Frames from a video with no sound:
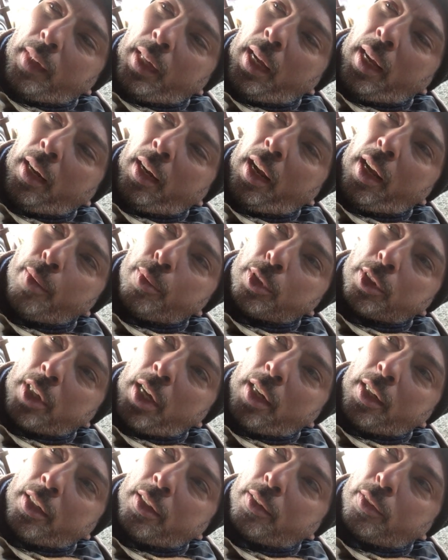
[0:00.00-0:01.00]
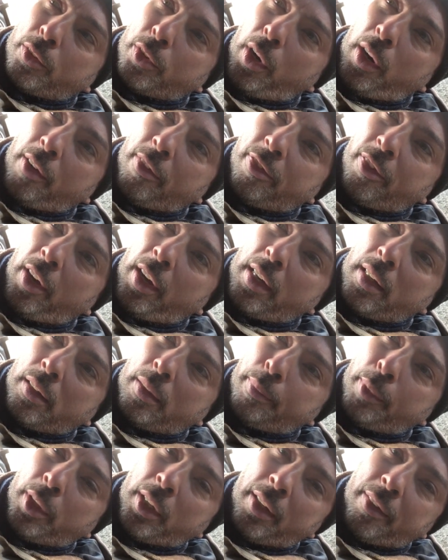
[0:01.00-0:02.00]
and I was kind of trying to find the
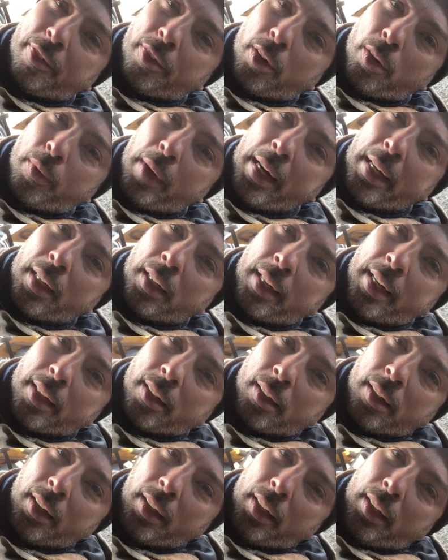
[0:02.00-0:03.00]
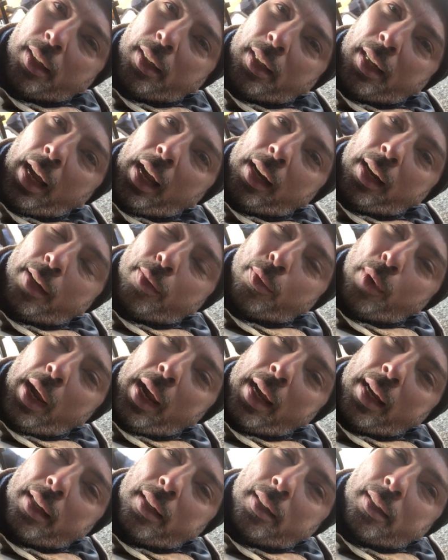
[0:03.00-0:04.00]
money for a regulator, and I
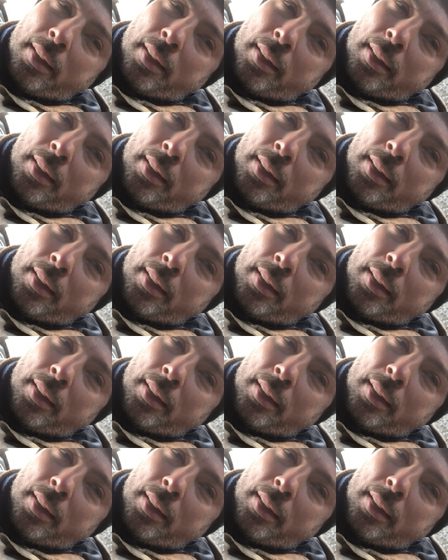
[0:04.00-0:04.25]
rang